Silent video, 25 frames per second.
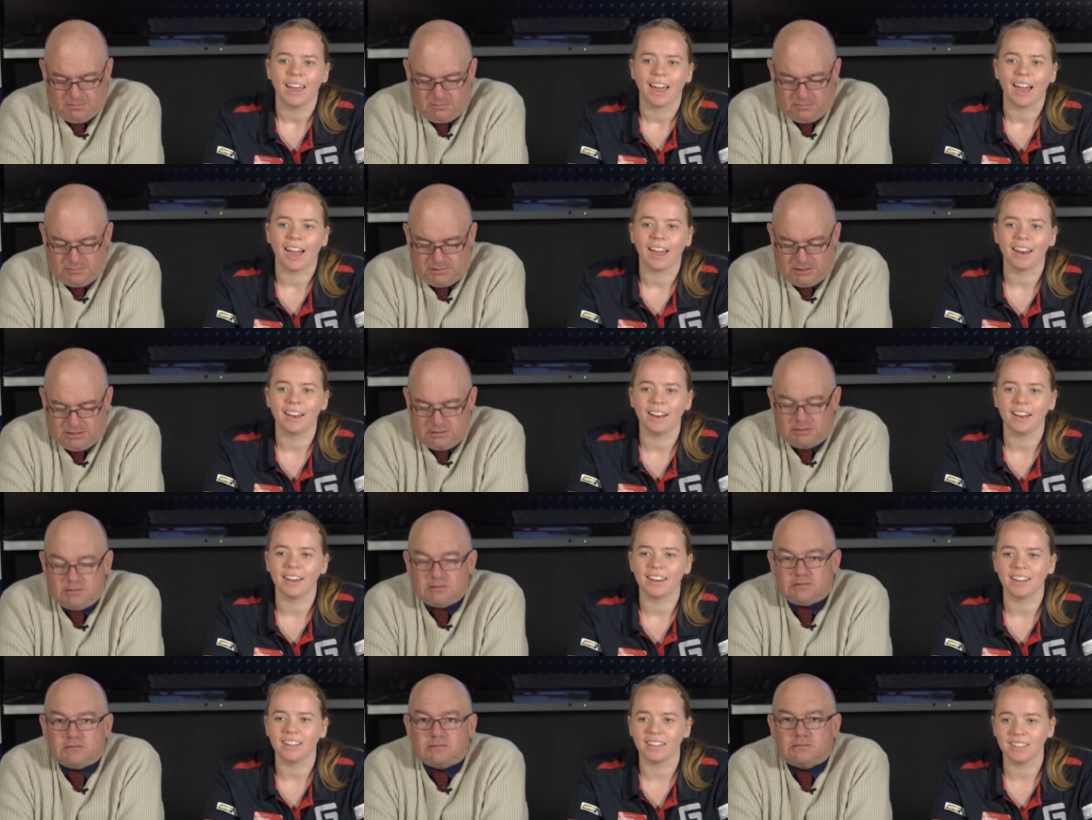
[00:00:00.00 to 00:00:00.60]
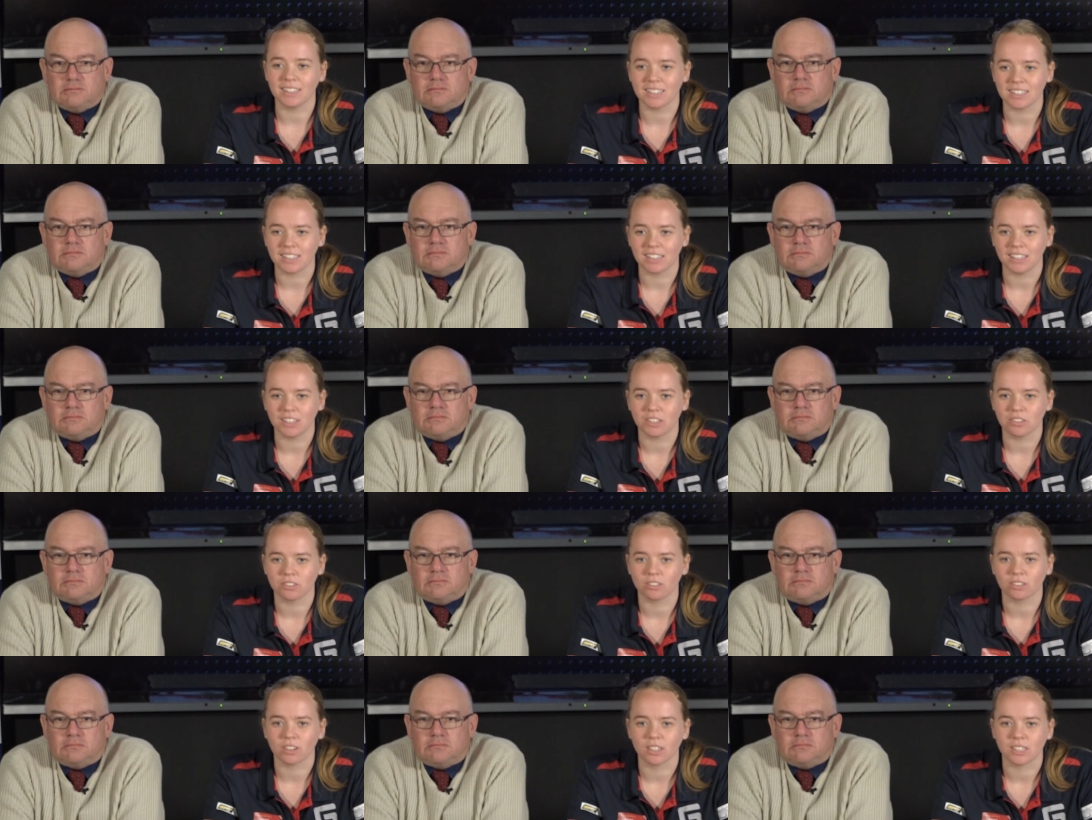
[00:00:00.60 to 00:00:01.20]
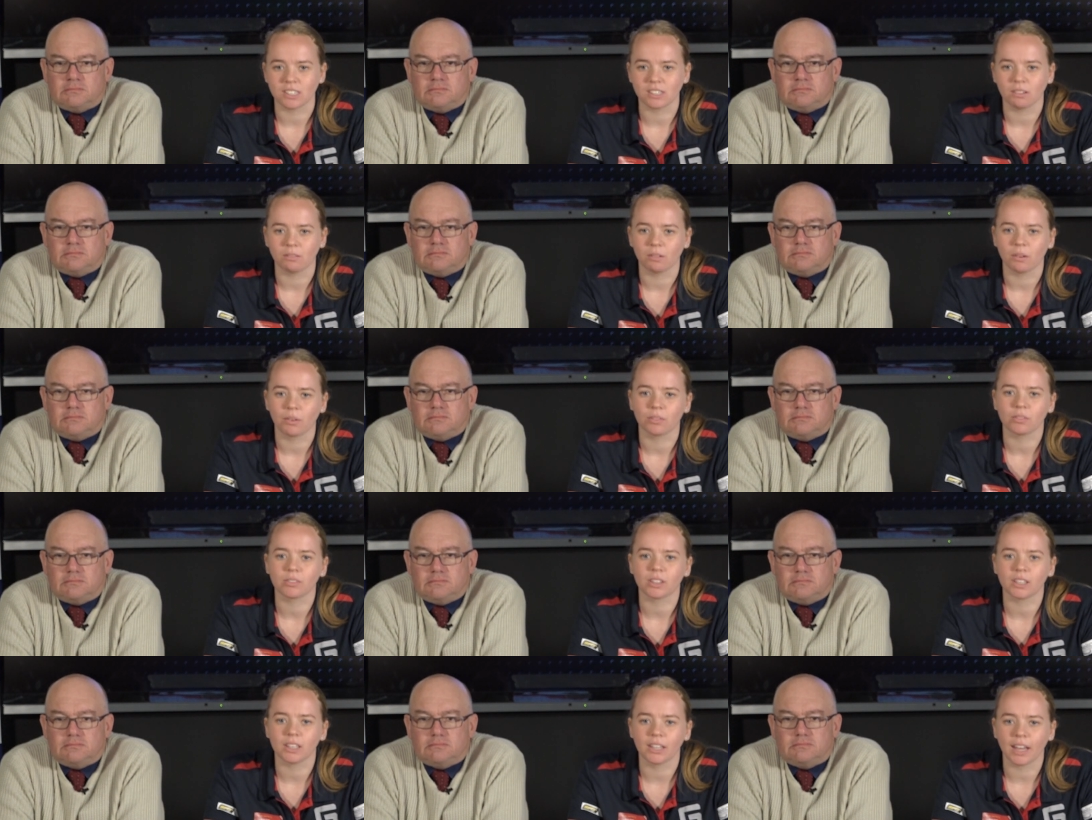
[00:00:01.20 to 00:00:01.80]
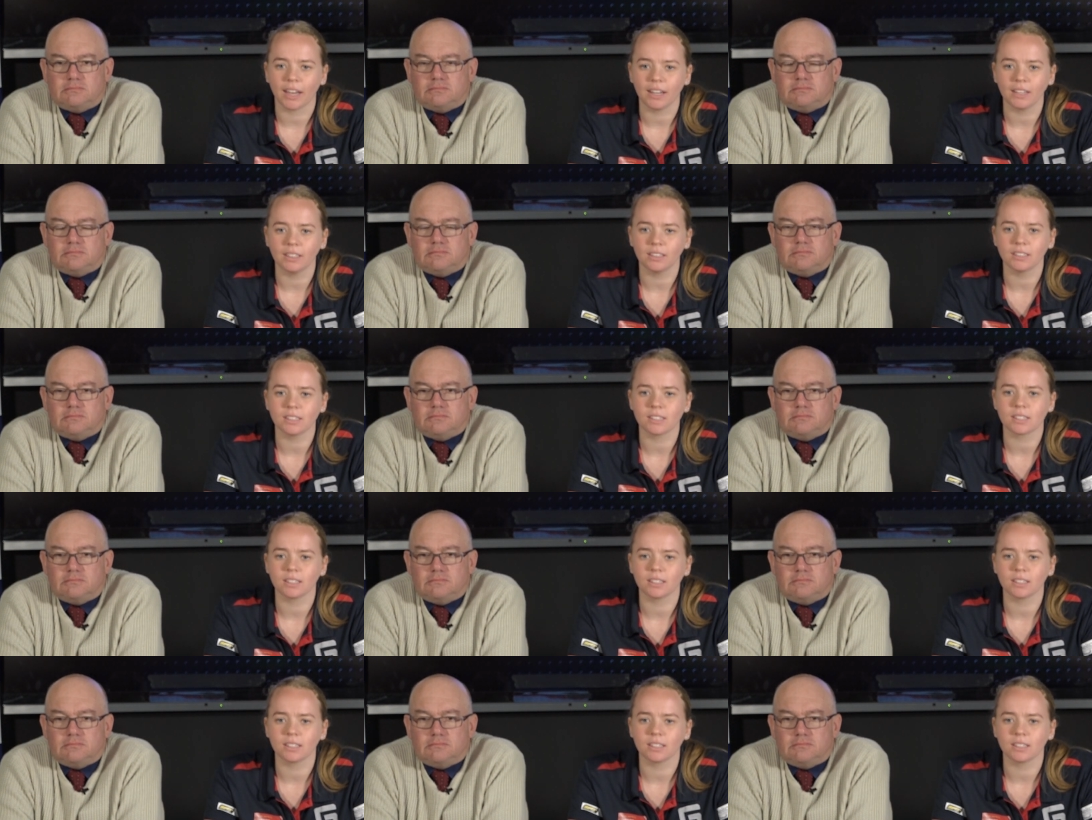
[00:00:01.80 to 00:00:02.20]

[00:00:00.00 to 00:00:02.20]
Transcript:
Speaker 1: and here's the interesting one of Clayton,